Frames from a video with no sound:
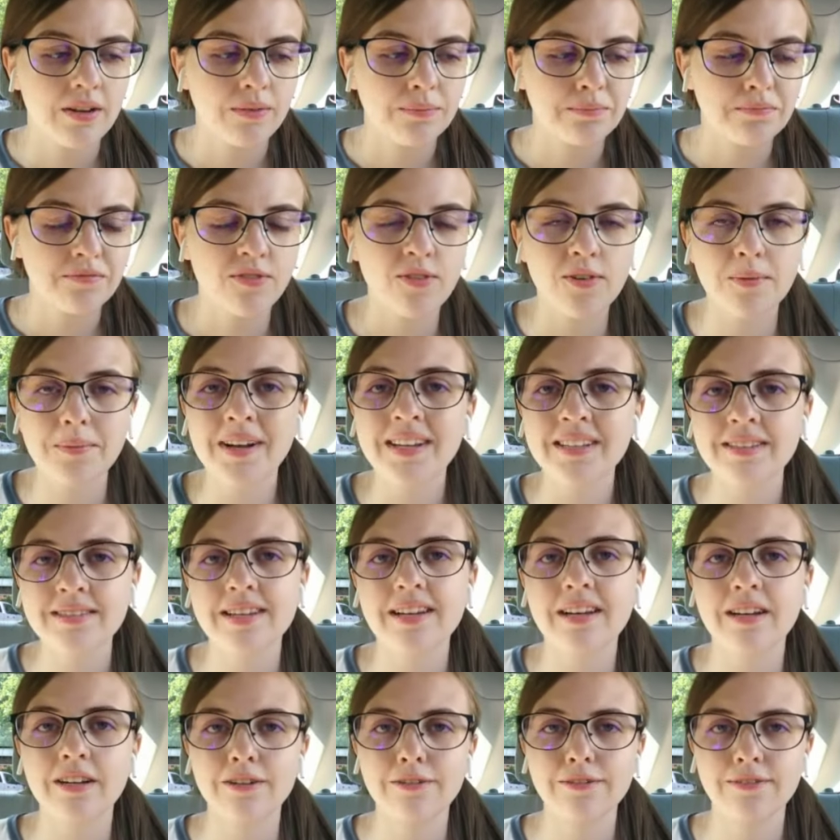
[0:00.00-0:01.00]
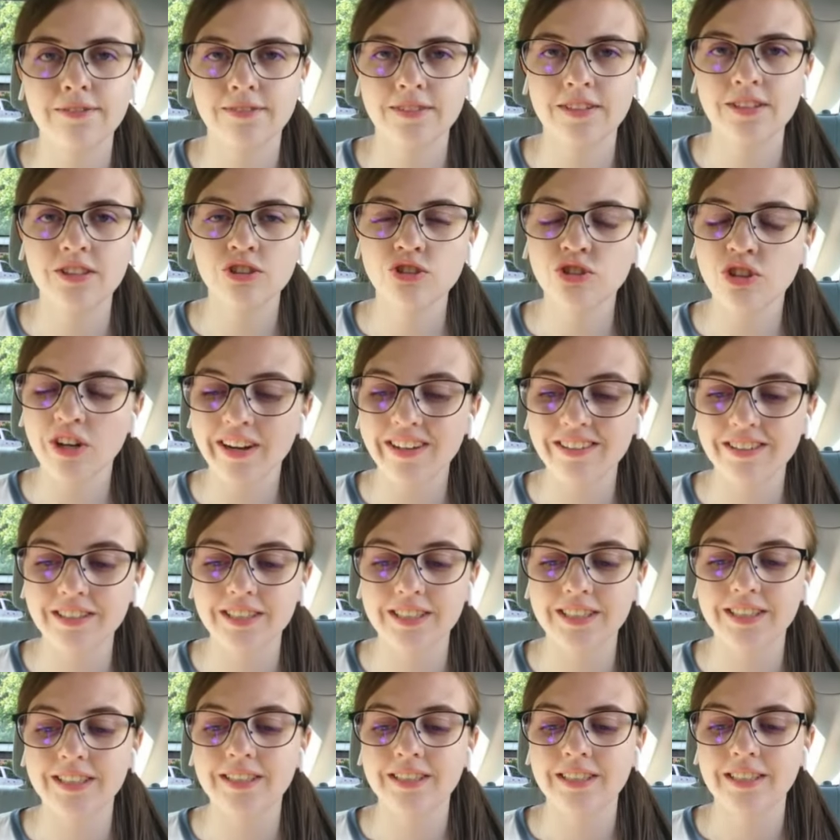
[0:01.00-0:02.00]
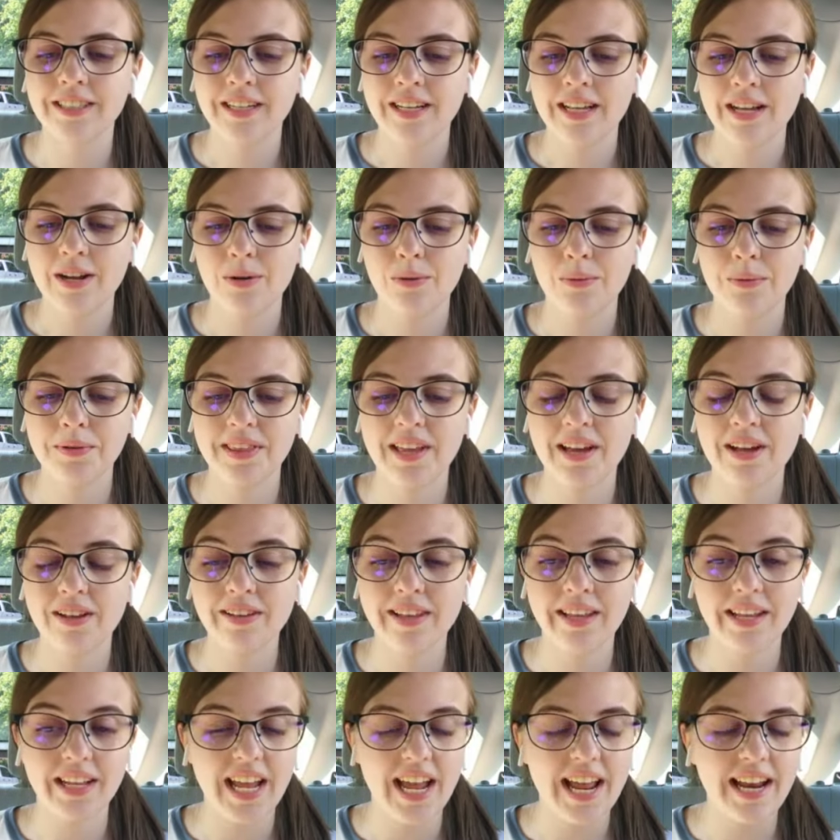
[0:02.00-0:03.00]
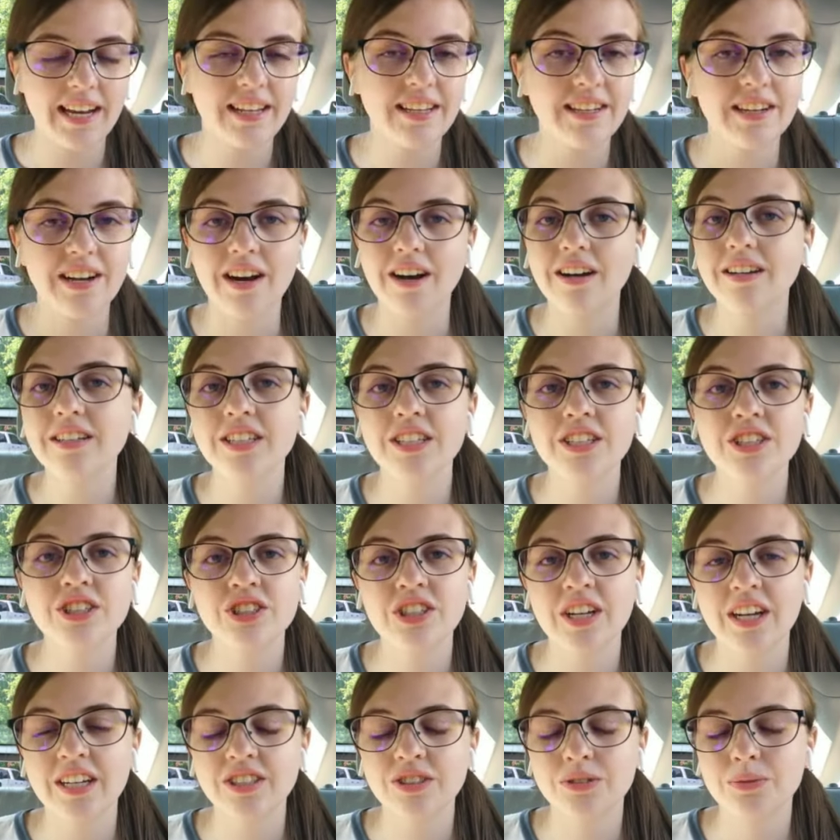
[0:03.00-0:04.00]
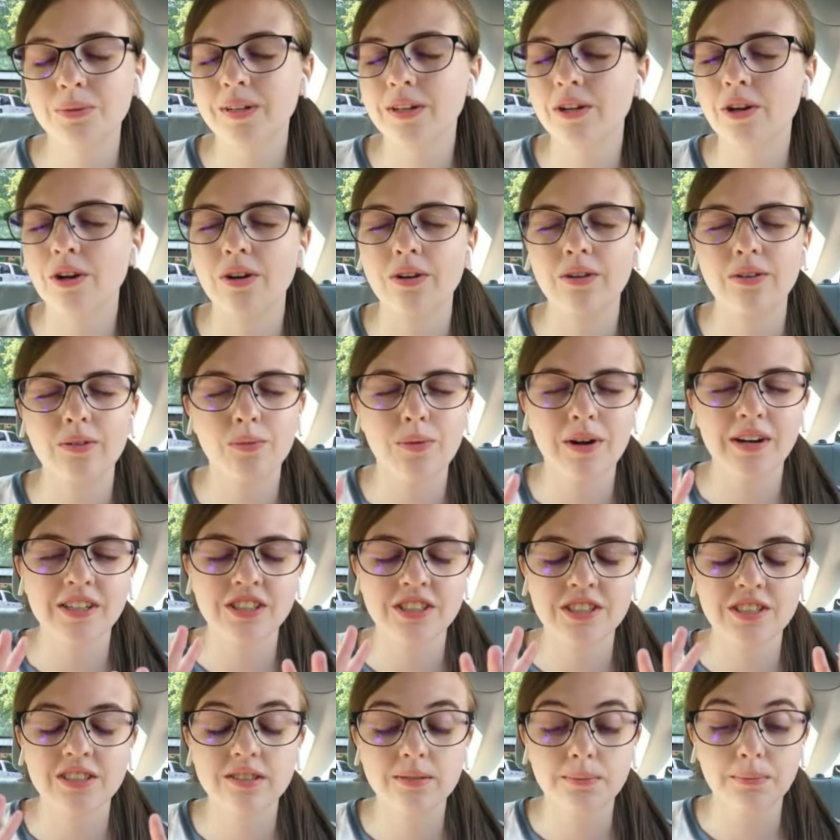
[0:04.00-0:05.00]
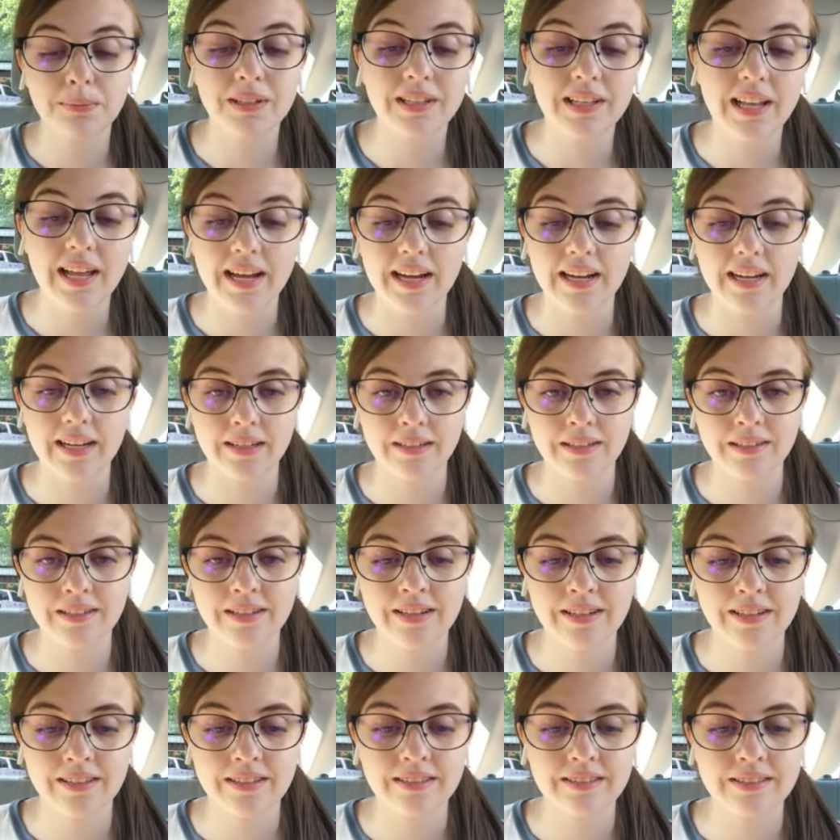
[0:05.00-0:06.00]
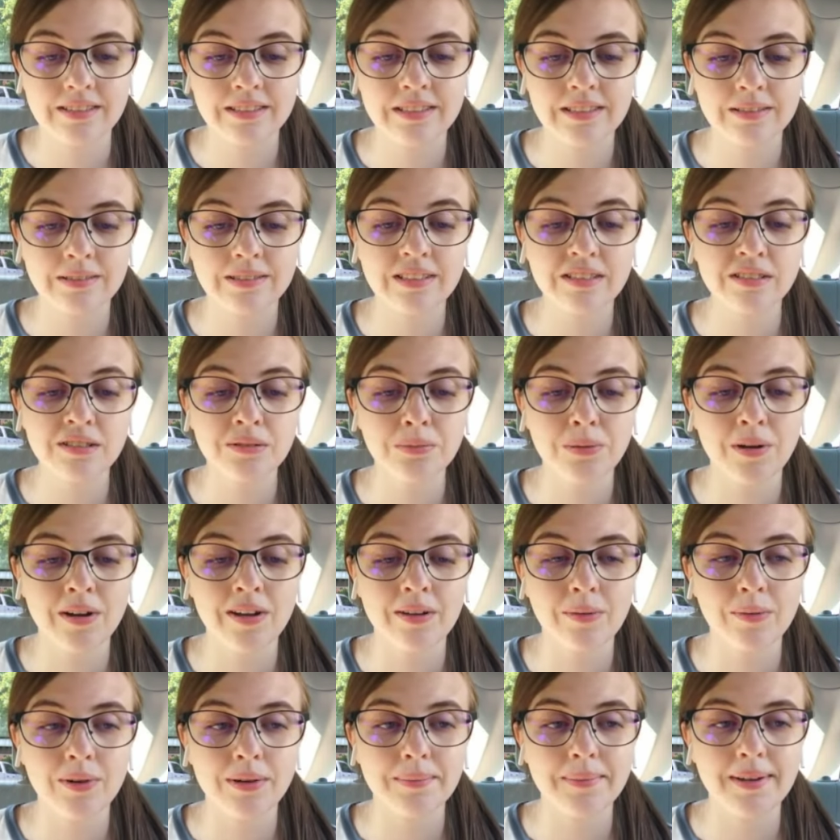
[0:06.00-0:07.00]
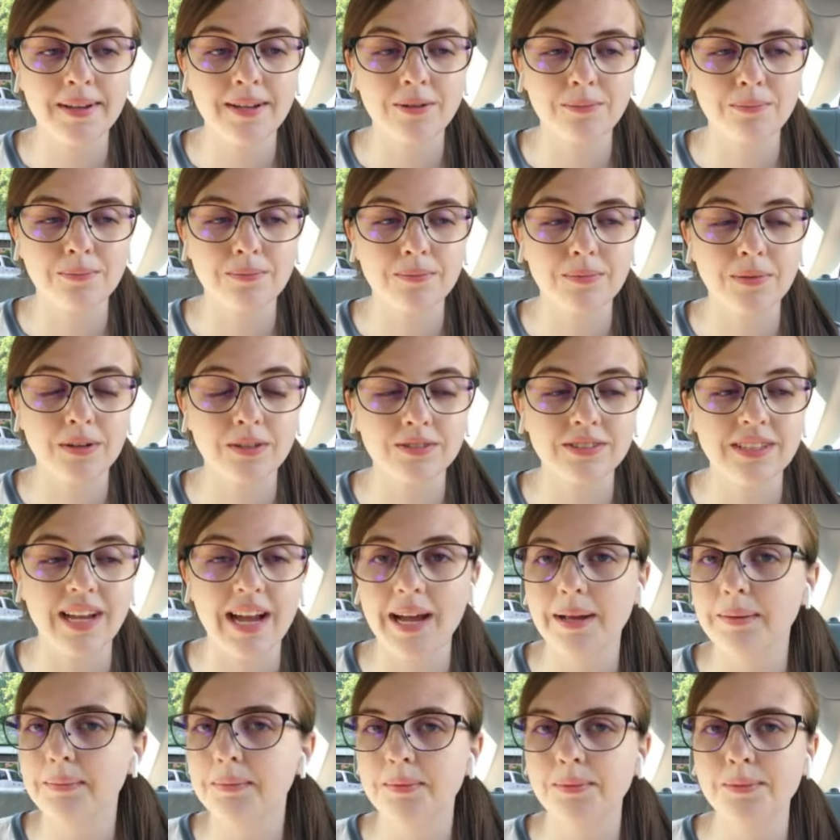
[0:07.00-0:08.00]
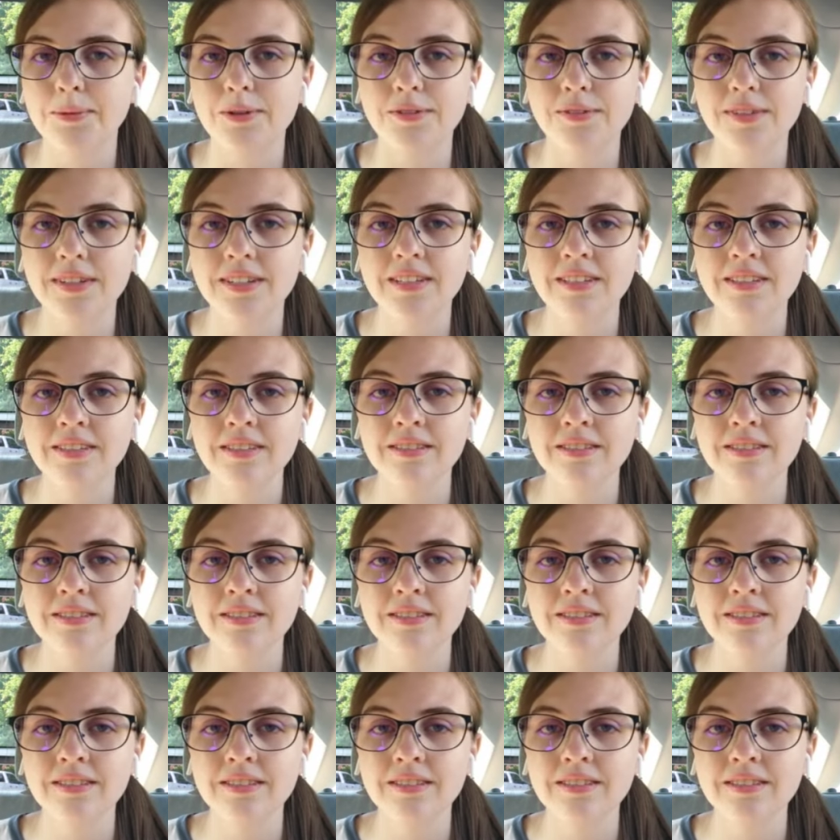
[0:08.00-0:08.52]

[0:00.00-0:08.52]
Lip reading: for myself, this trailer, without like any knowledge. I just want to go watch this blind because this is probably one of my most hyped movies,